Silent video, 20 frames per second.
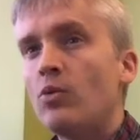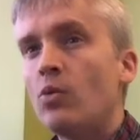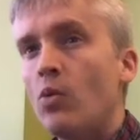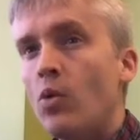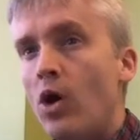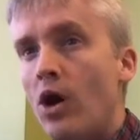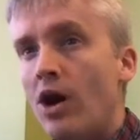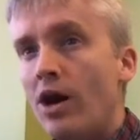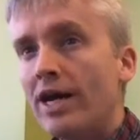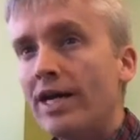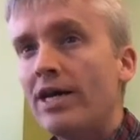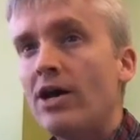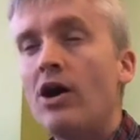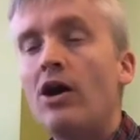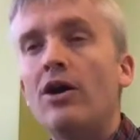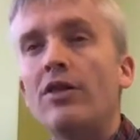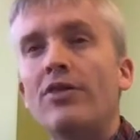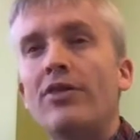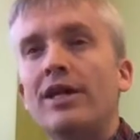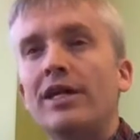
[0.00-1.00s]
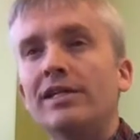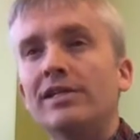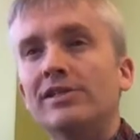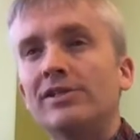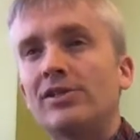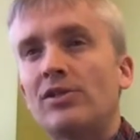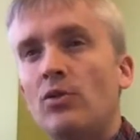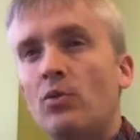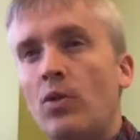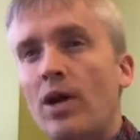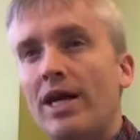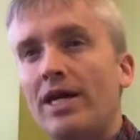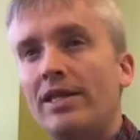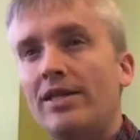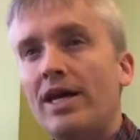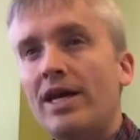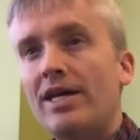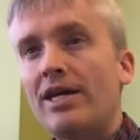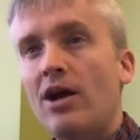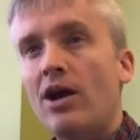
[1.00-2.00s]
Why are things the way
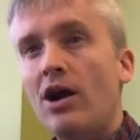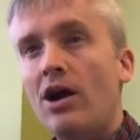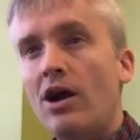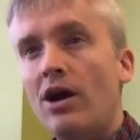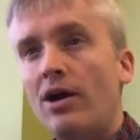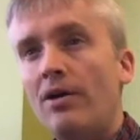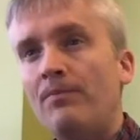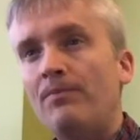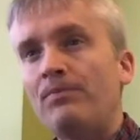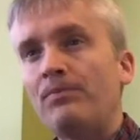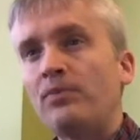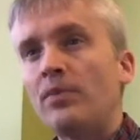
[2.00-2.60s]
they are?